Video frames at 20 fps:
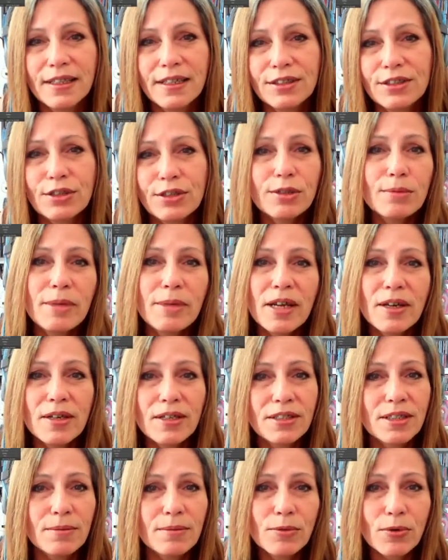turned me
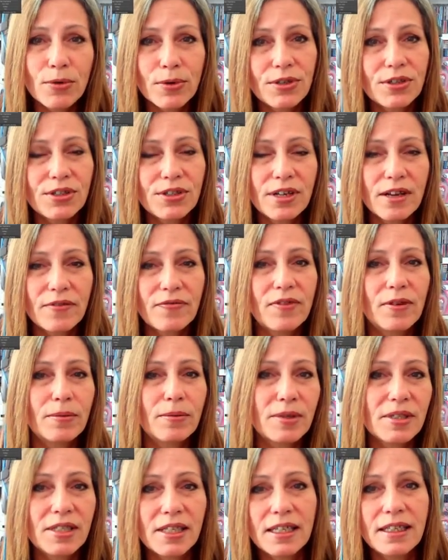on to more stuff that
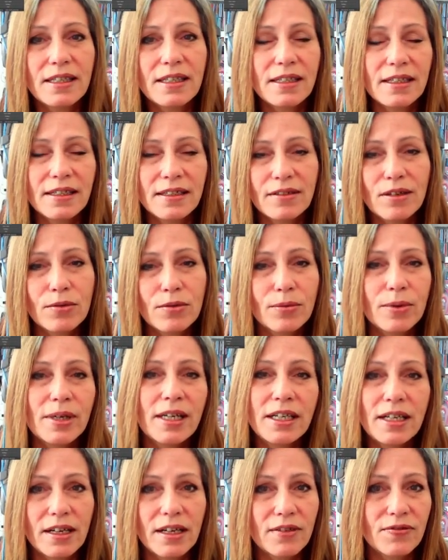was in the
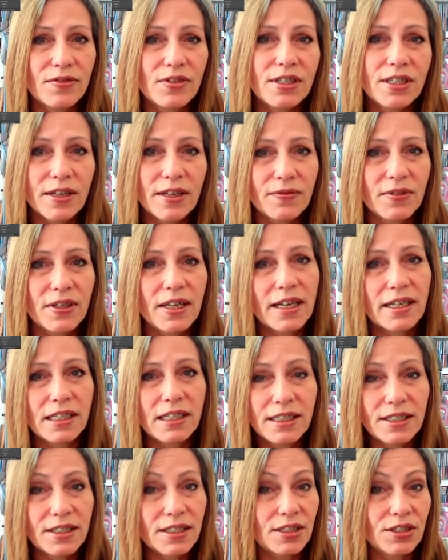arena of stuff that I'd
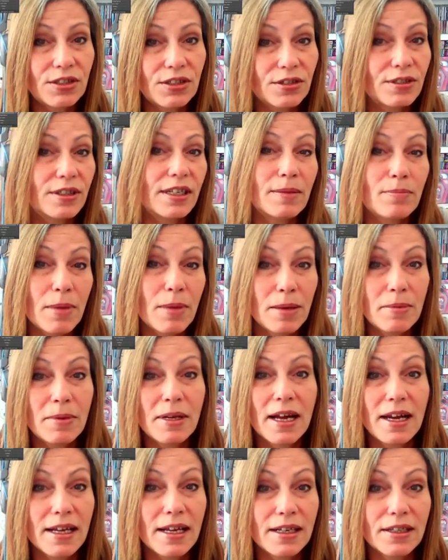listened to that
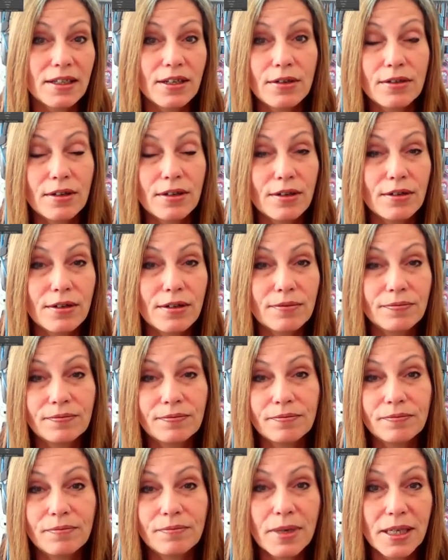maybe I had
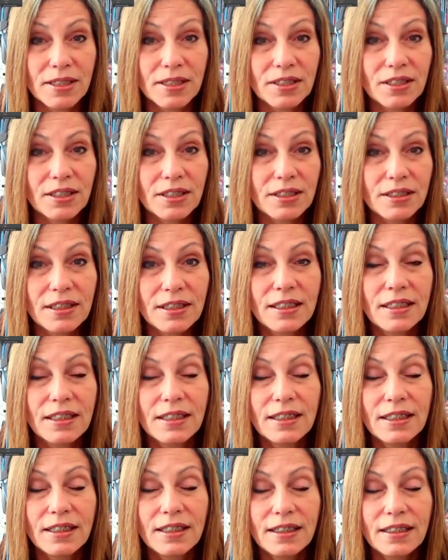missed
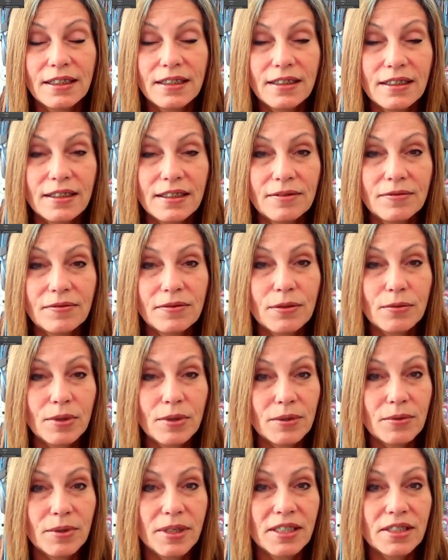for
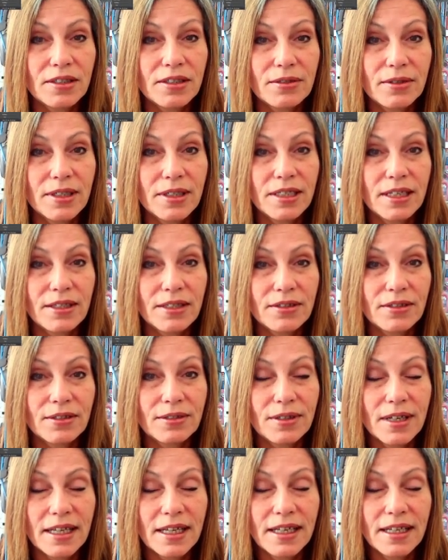one reason or
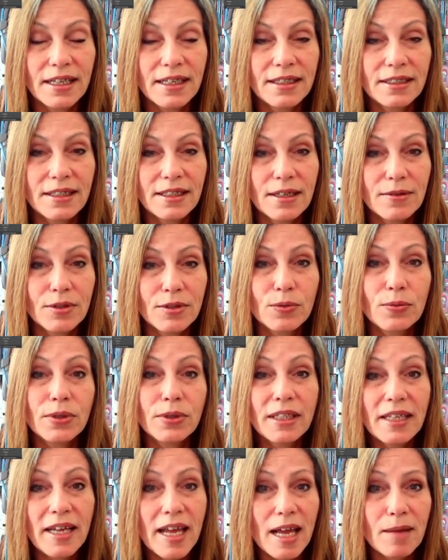another. And I was
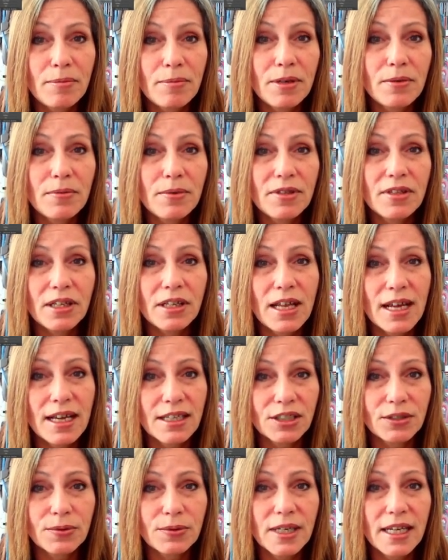really happy with the
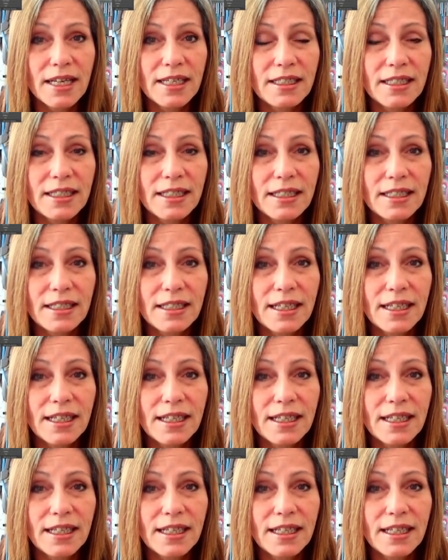last one I did,